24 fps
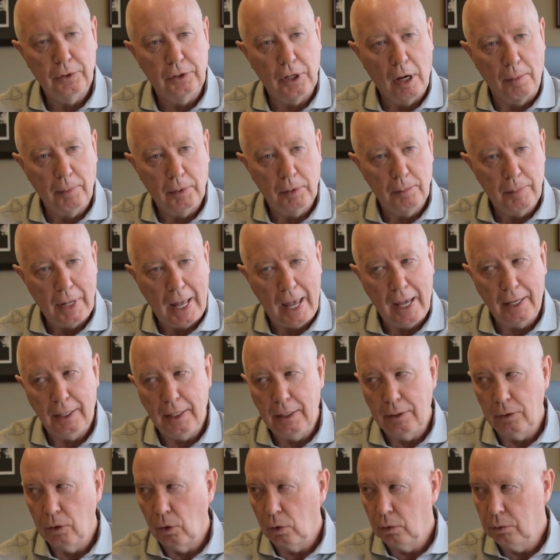double
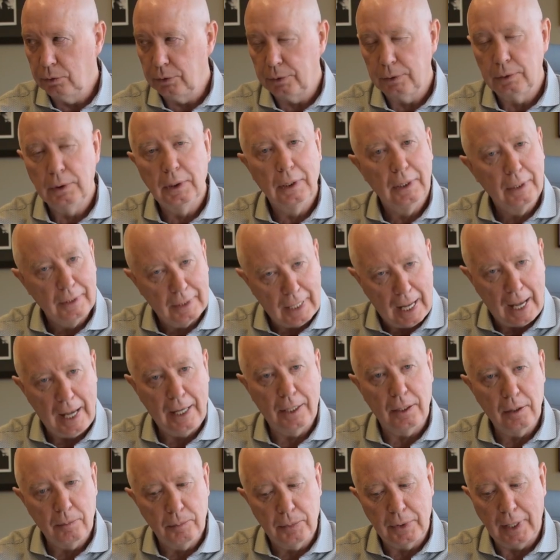bagging those,
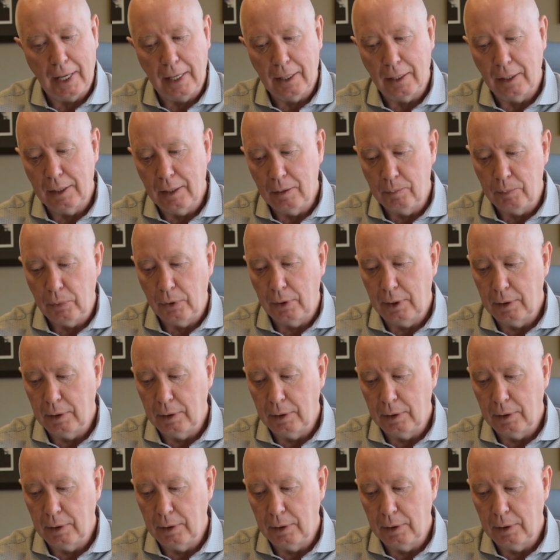tying them tightly and